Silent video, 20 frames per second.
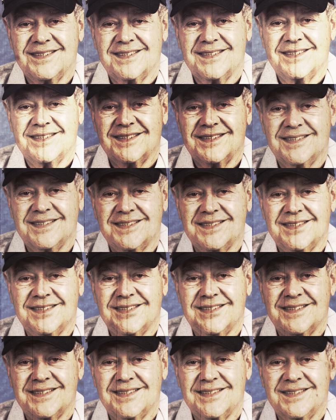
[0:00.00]

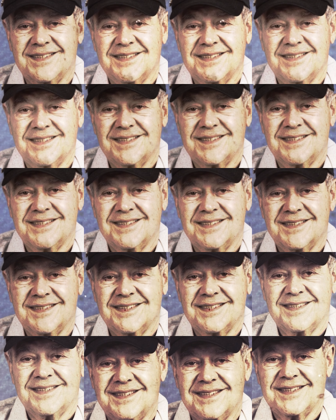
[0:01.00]
volunteer lady comes up
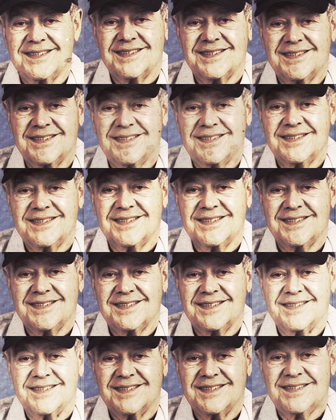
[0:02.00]
and when I say
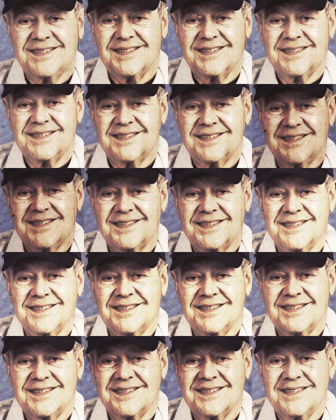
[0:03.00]
an older woman,
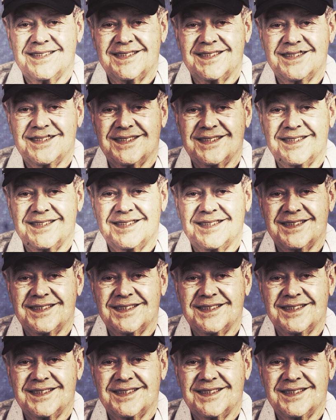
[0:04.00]
she's younger than me,